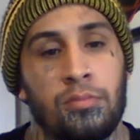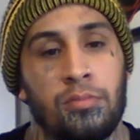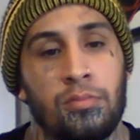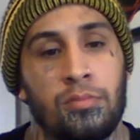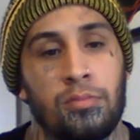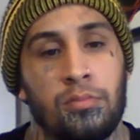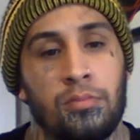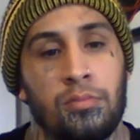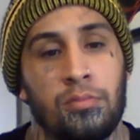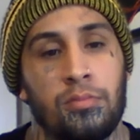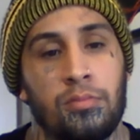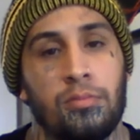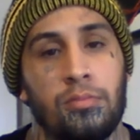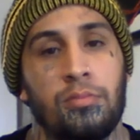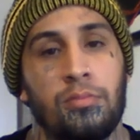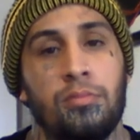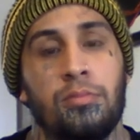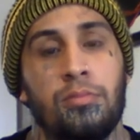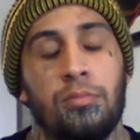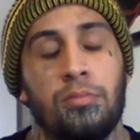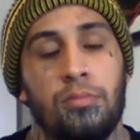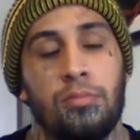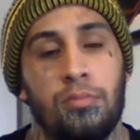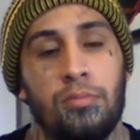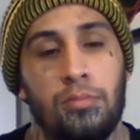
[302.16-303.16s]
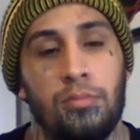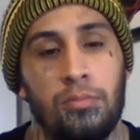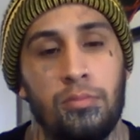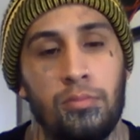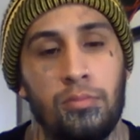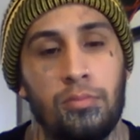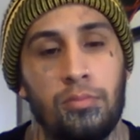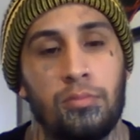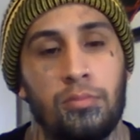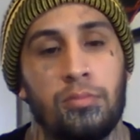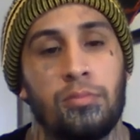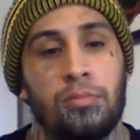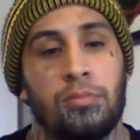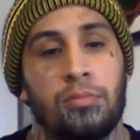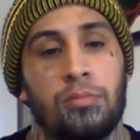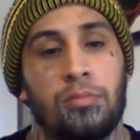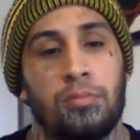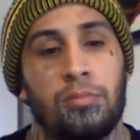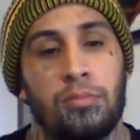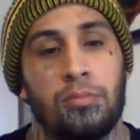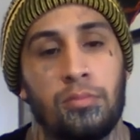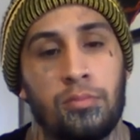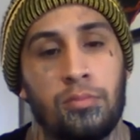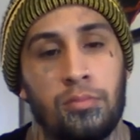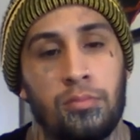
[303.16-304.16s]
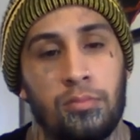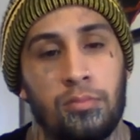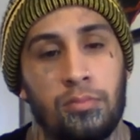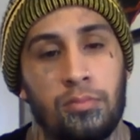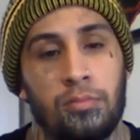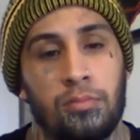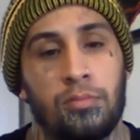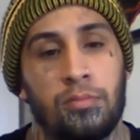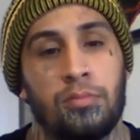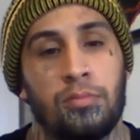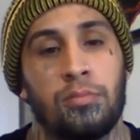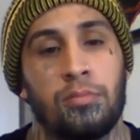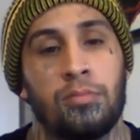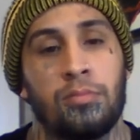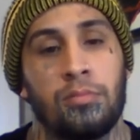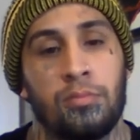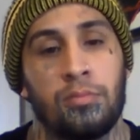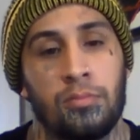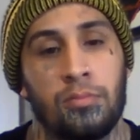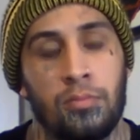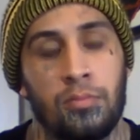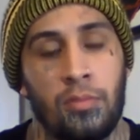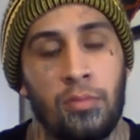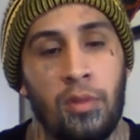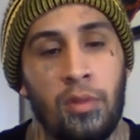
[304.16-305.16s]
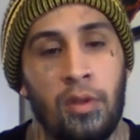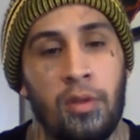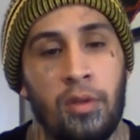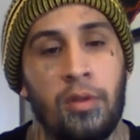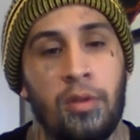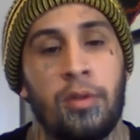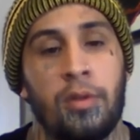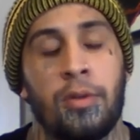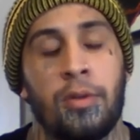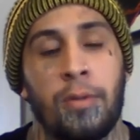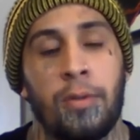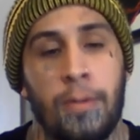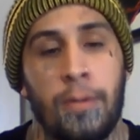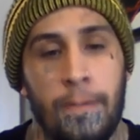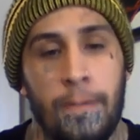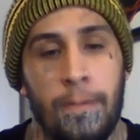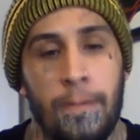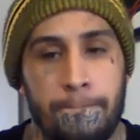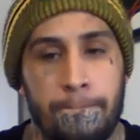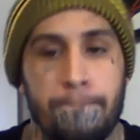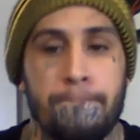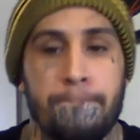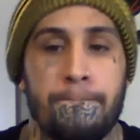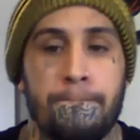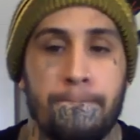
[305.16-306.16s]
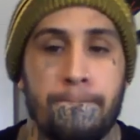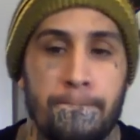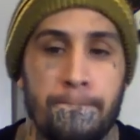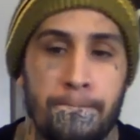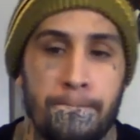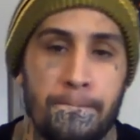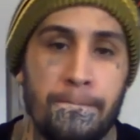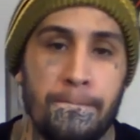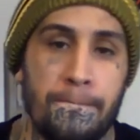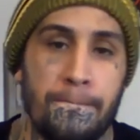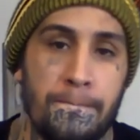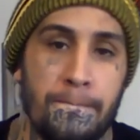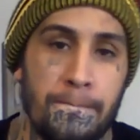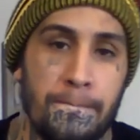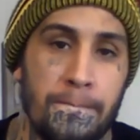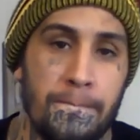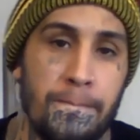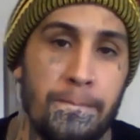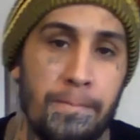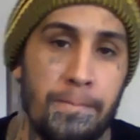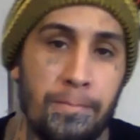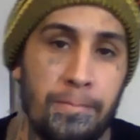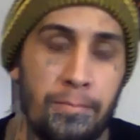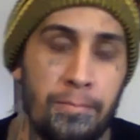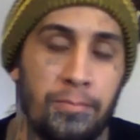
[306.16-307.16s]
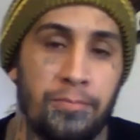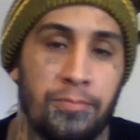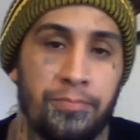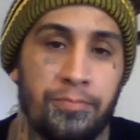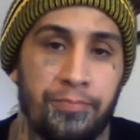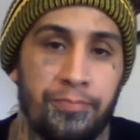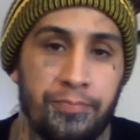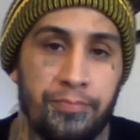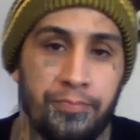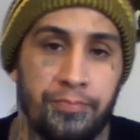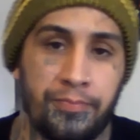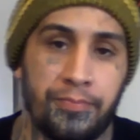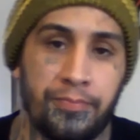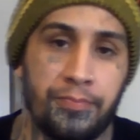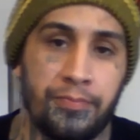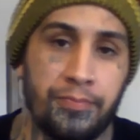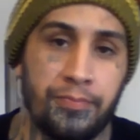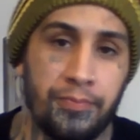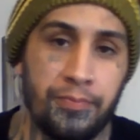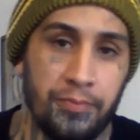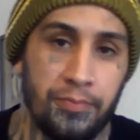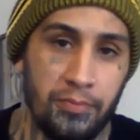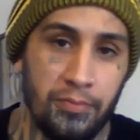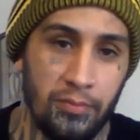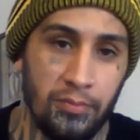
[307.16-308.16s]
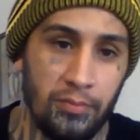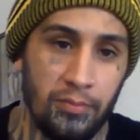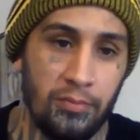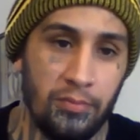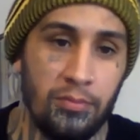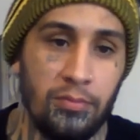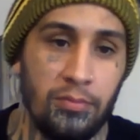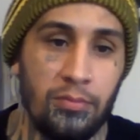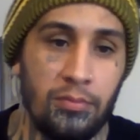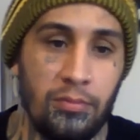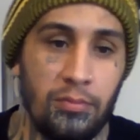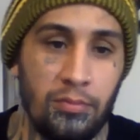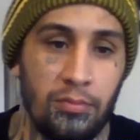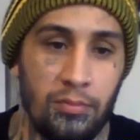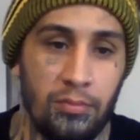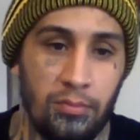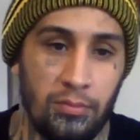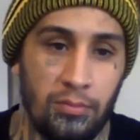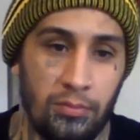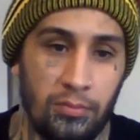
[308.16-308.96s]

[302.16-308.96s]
(not speaking)